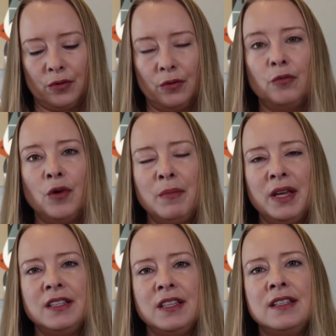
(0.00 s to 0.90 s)
What
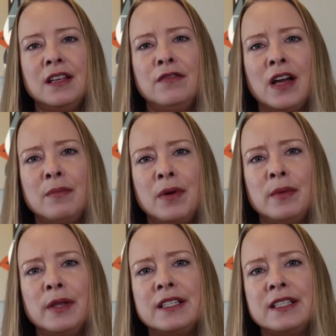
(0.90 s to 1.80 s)
makes the Self-Eye
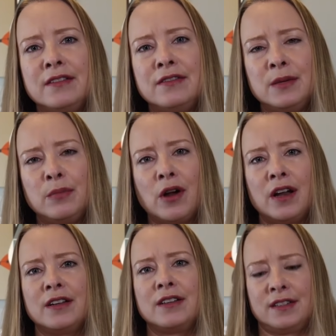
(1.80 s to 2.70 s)
public safety
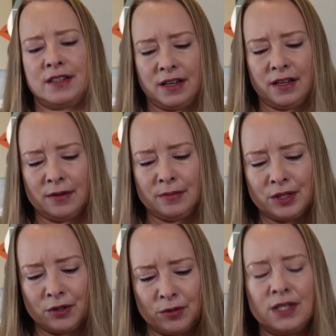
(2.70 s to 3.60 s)
products
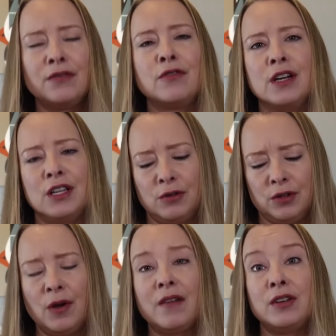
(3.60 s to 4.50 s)
so different?
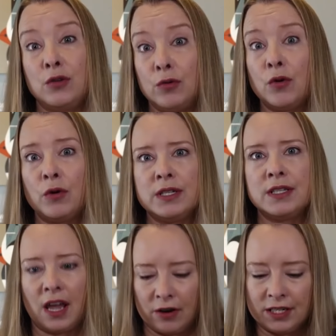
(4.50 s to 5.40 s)
You have a no noise
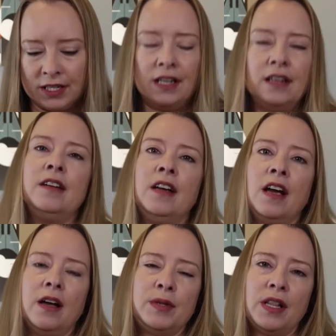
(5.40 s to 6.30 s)
guarantee.
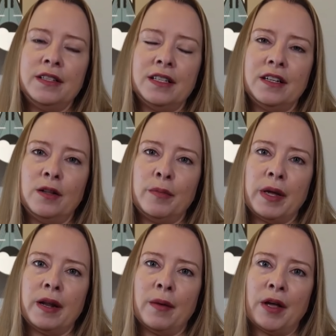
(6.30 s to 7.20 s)
Tell us a little
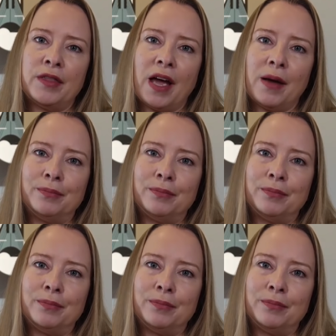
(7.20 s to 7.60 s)
bit about that.